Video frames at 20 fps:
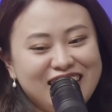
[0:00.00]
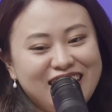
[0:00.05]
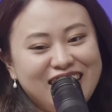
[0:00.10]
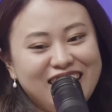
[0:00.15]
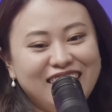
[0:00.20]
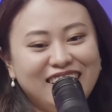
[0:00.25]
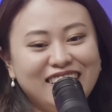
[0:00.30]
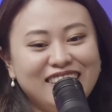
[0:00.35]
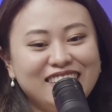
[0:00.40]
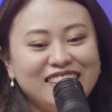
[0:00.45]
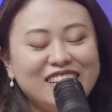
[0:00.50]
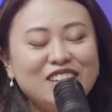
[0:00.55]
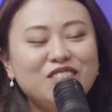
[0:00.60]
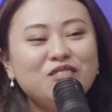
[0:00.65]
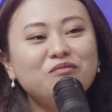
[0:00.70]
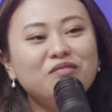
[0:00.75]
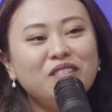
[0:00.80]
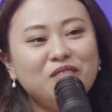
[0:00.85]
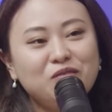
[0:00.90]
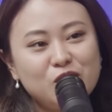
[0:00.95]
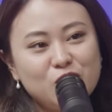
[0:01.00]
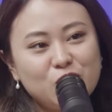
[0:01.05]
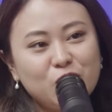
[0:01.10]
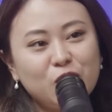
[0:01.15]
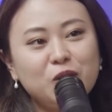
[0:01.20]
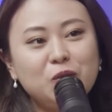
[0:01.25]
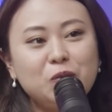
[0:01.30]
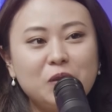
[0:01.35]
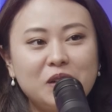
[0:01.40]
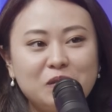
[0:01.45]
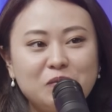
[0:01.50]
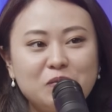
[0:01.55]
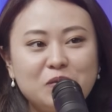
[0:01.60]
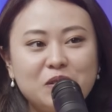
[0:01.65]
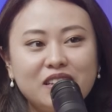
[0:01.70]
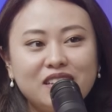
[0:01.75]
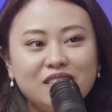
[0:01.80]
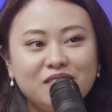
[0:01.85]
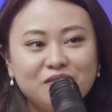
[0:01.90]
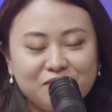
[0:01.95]
I'm sure it will
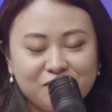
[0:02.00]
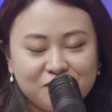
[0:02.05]
be.